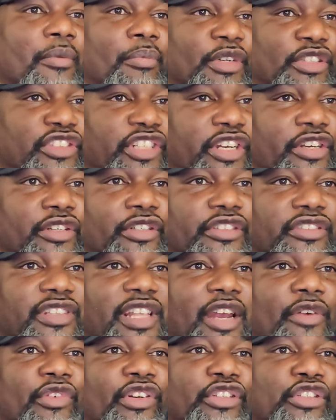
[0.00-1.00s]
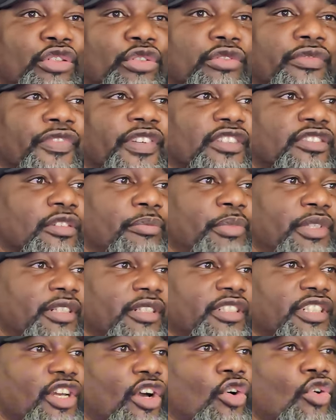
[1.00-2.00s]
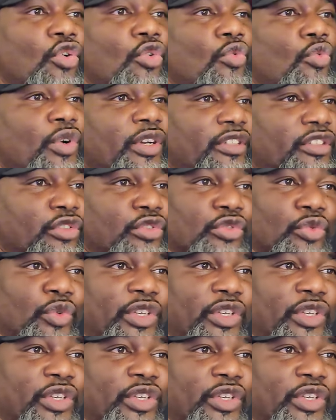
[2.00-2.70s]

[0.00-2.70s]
materials that reduce visibility on windows,